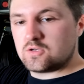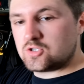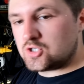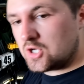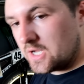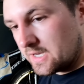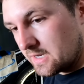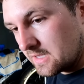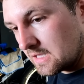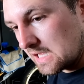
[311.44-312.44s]

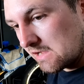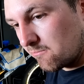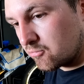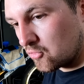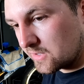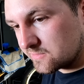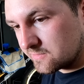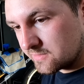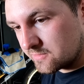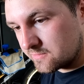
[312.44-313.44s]
chain
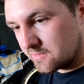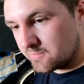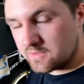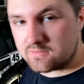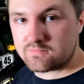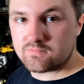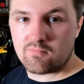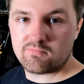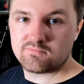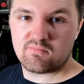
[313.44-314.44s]
bracelet or something.
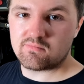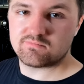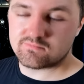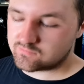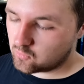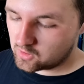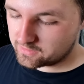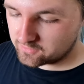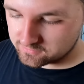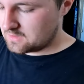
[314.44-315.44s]
Whatever.